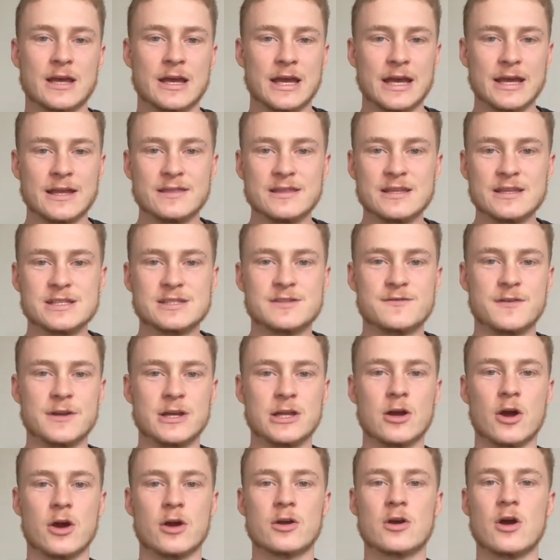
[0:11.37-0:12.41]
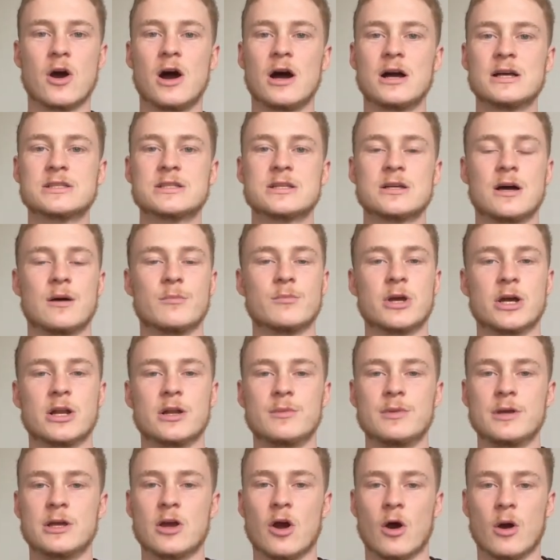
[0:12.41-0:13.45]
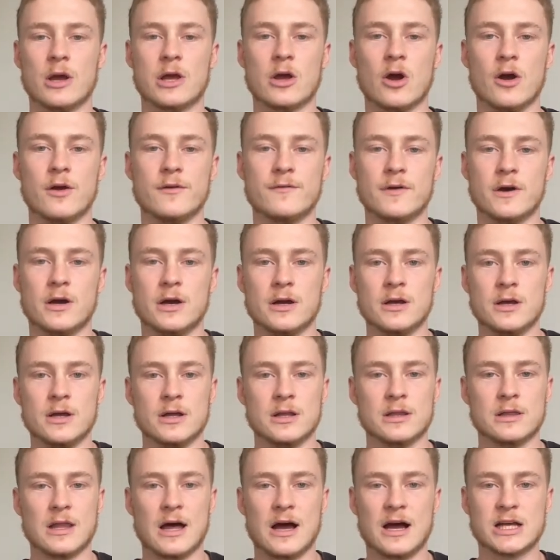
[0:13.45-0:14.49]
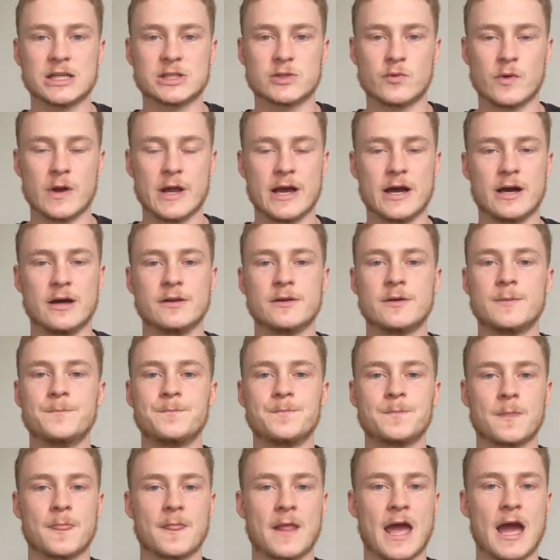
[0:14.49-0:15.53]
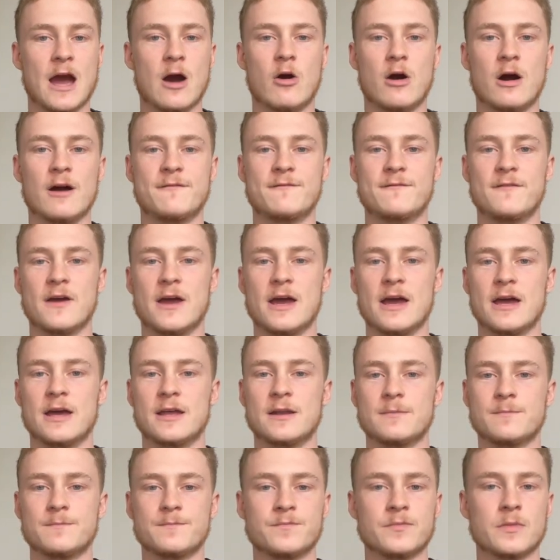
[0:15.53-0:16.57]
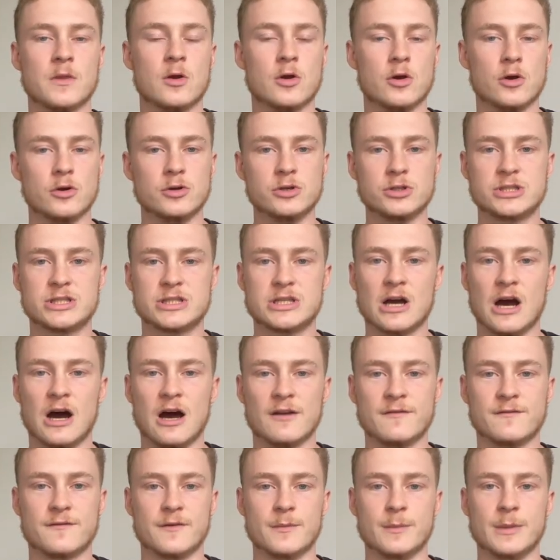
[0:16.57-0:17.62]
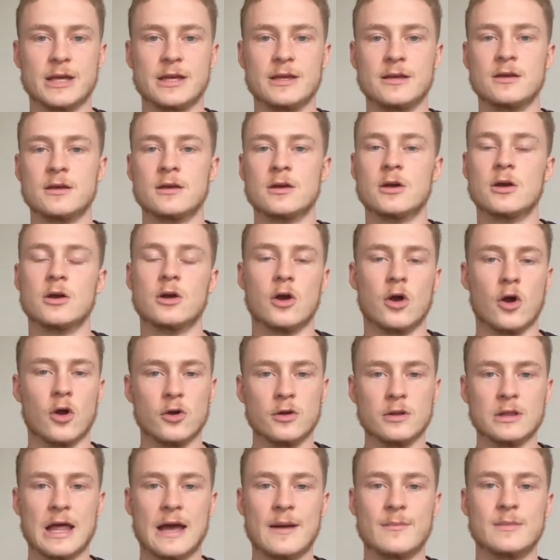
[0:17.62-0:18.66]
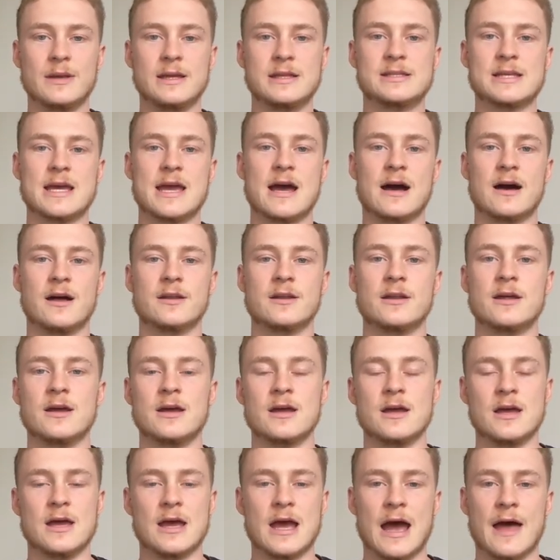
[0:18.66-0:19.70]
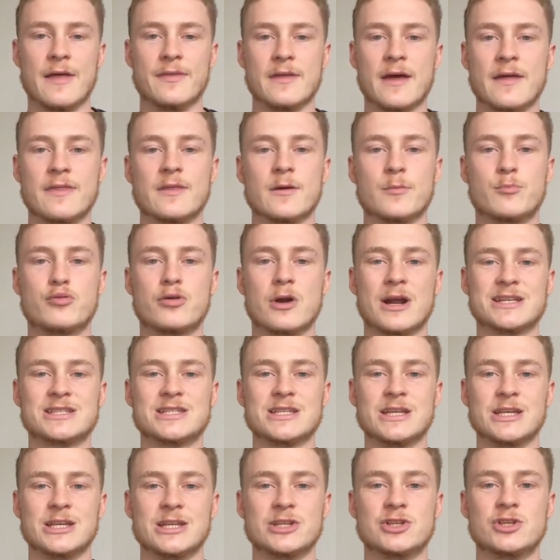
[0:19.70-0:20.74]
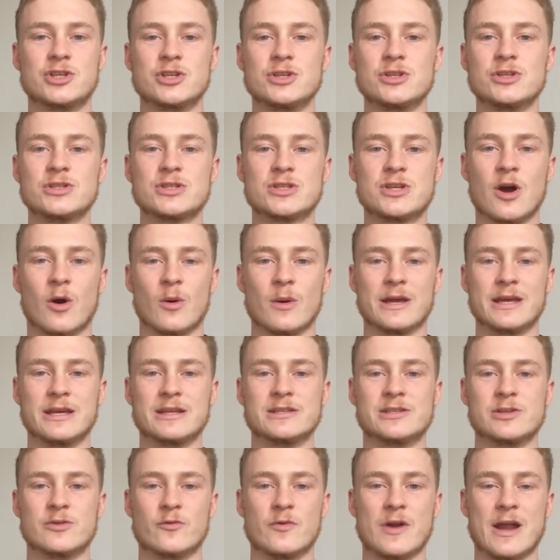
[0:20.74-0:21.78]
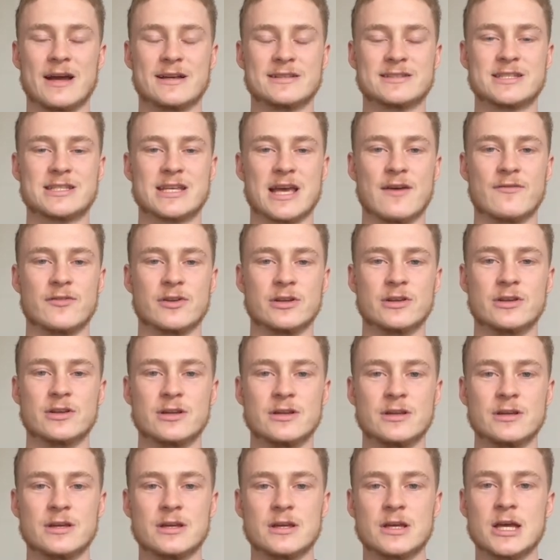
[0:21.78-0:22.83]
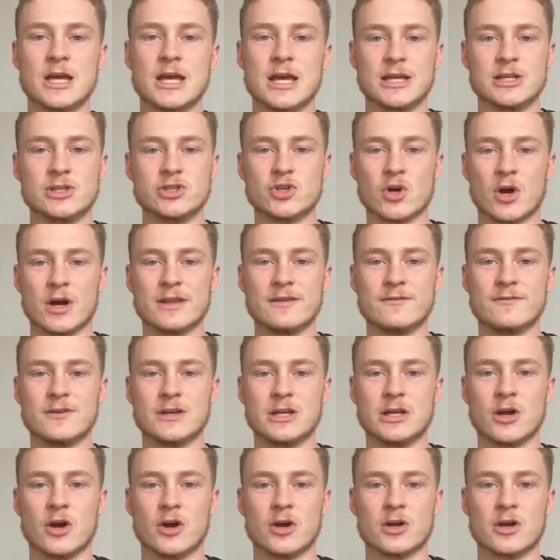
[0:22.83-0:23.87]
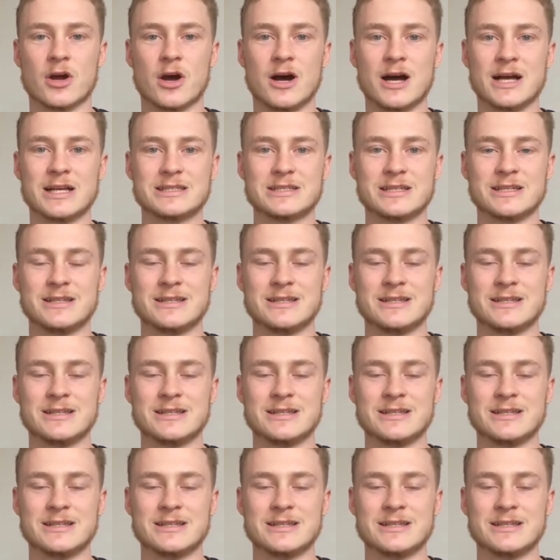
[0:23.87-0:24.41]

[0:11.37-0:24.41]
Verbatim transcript: In this video, guys, I'm going to be going over last round, how I fared, who starred for me, who let me down, and then the pressing issues going into round 7. Enjoy the video, guys.